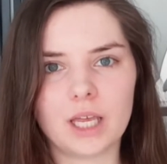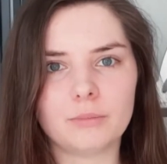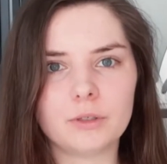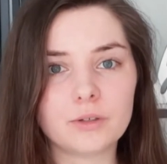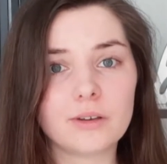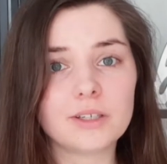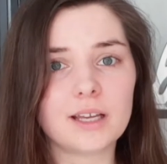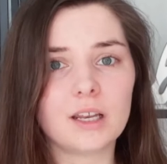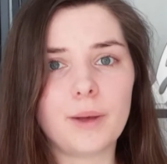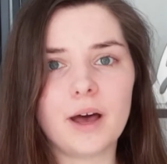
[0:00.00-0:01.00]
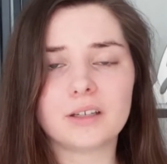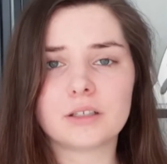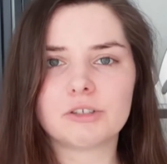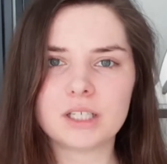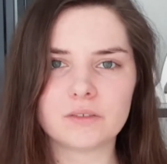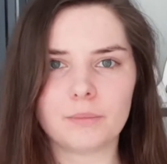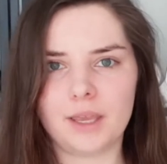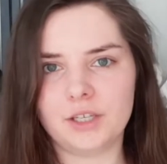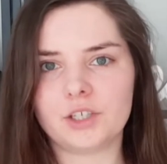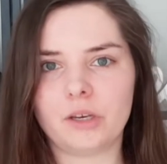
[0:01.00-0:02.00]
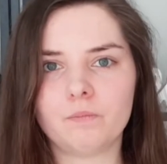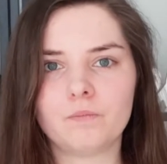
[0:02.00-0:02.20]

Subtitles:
and Pluto is all about transformation.